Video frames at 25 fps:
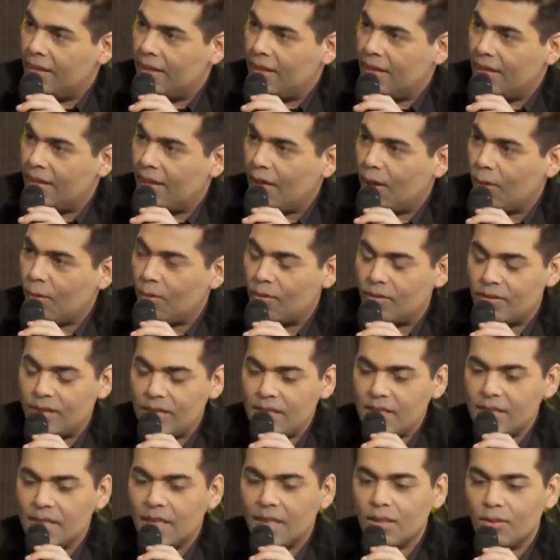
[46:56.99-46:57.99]
Now,
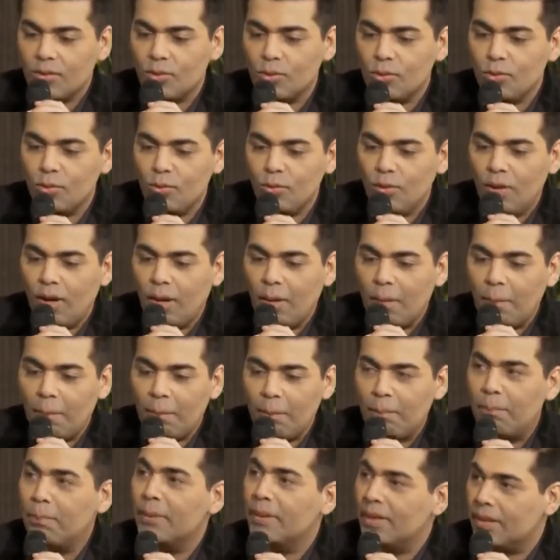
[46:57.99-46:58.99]
these are two
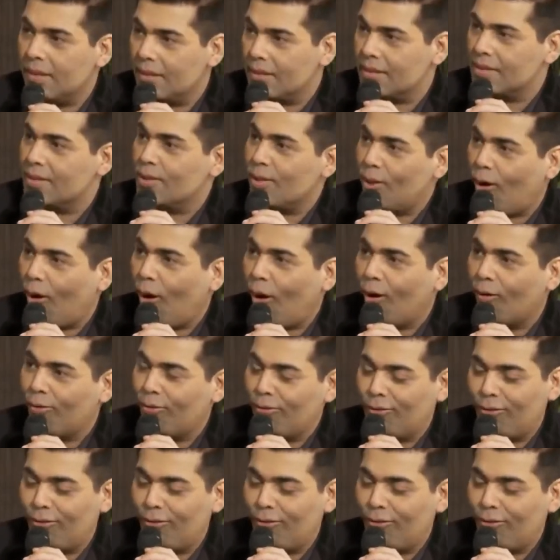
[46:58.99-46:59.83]
pillars of